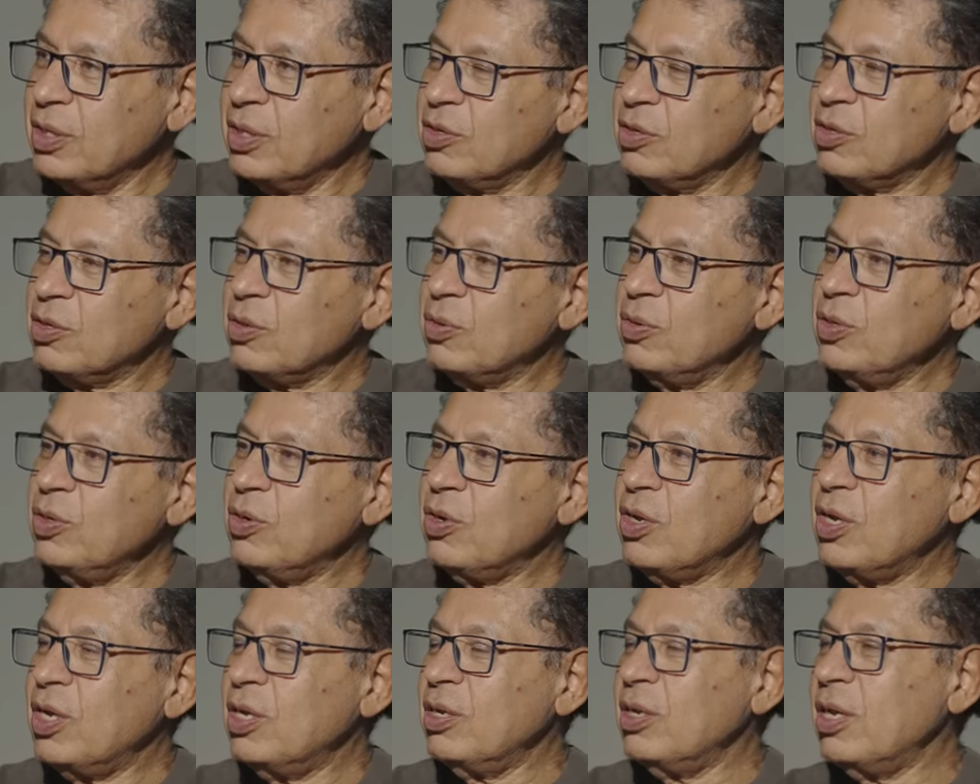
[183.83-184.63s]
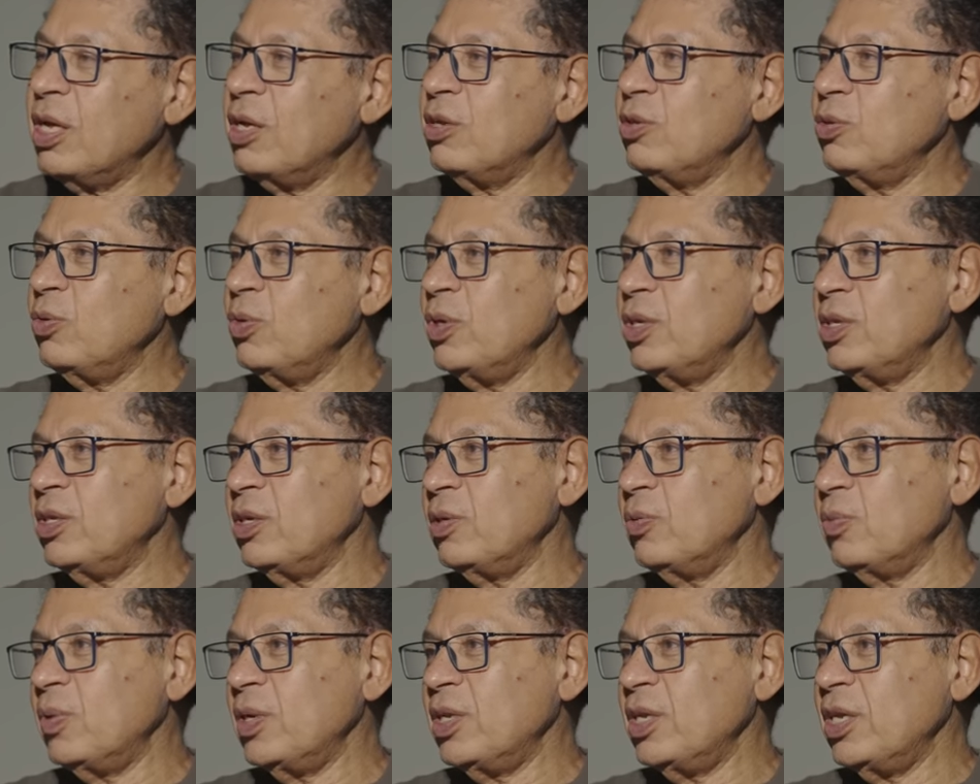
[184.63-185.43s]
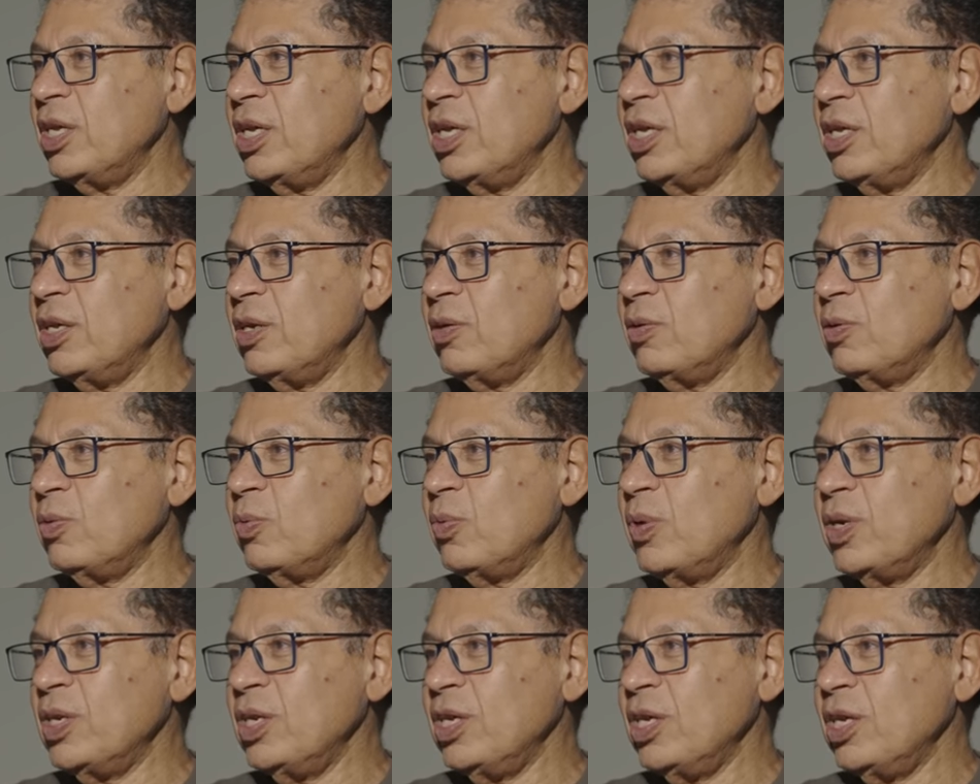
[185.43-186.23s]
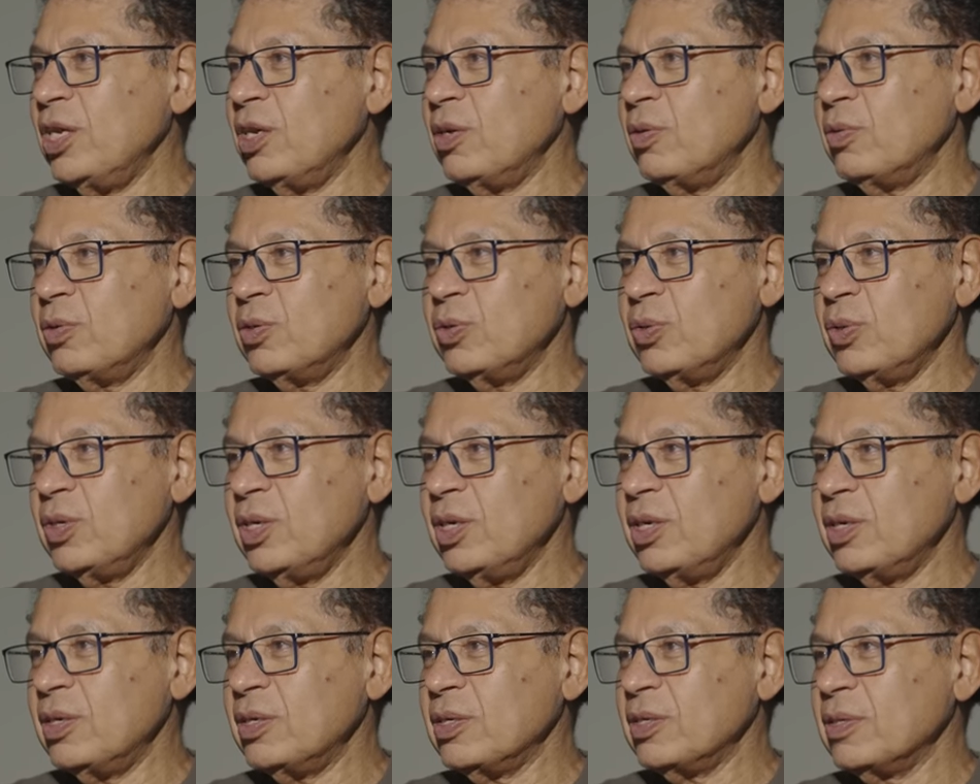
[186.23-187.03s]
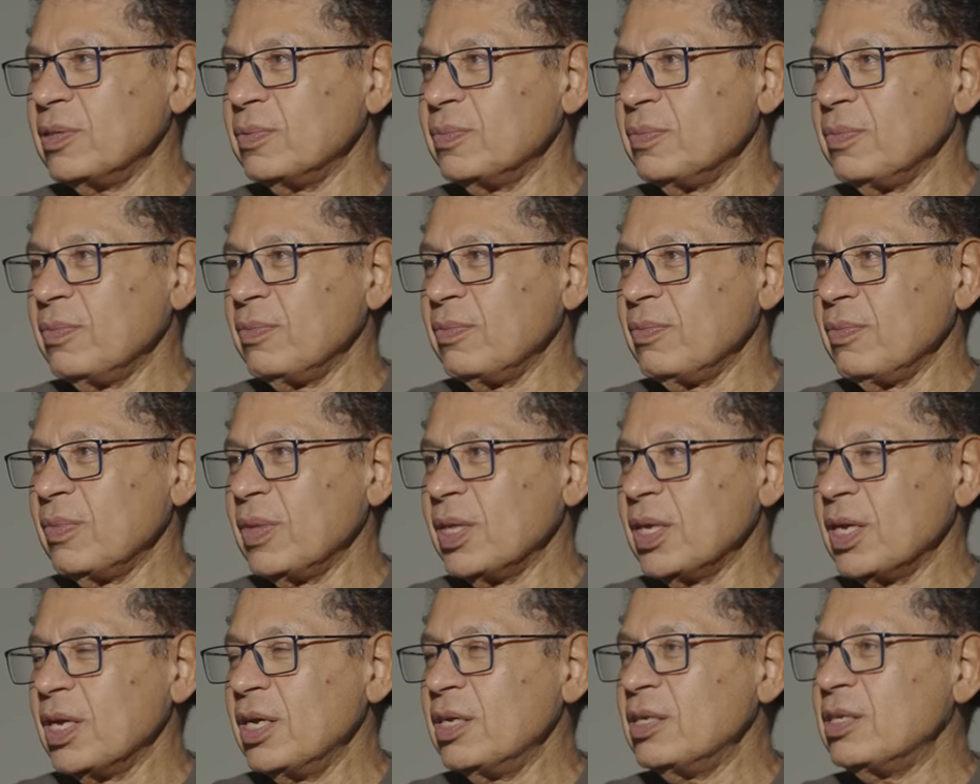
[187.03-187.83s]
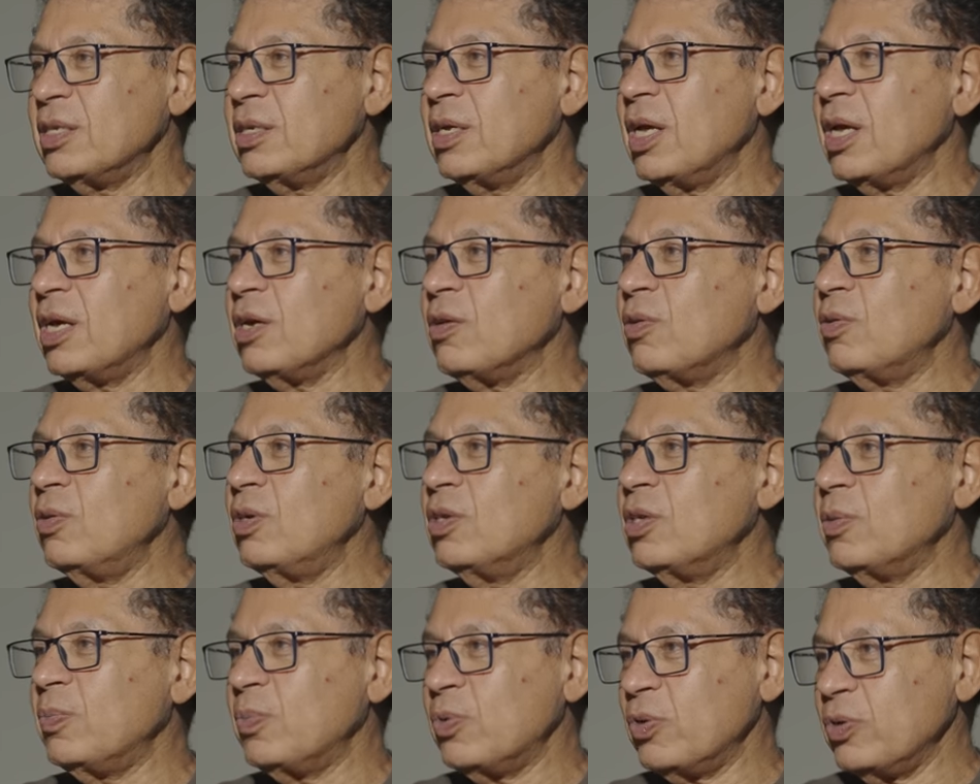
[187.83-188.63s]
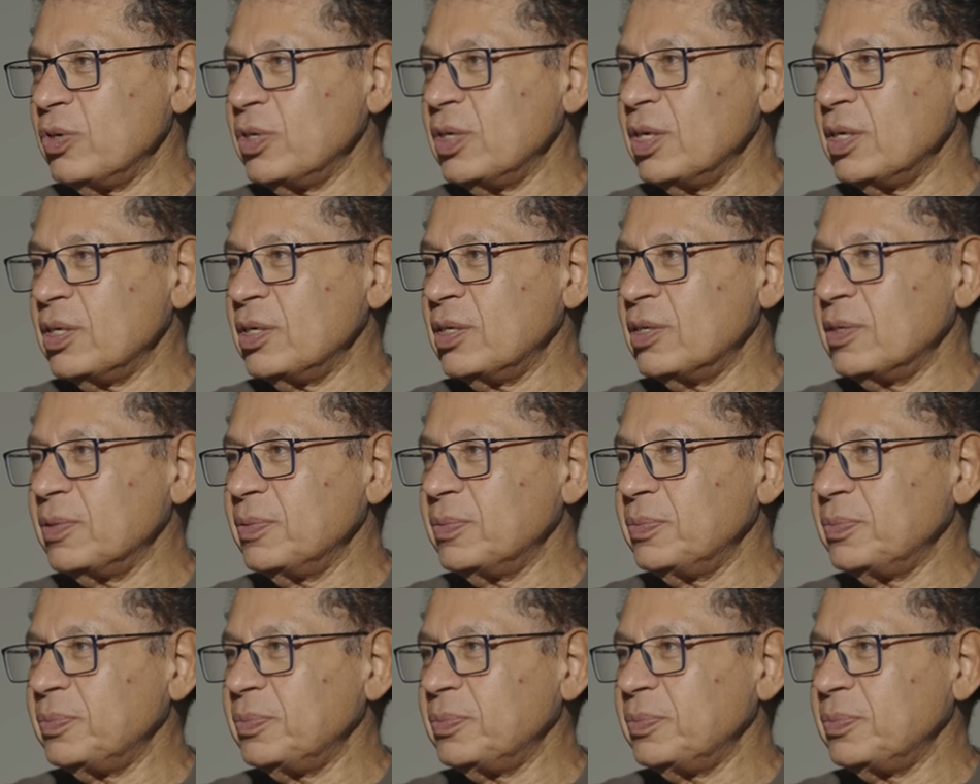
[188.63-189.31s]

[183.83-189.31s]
So you can't undo it in 1 day or 1 year or 2 years. I call it a process.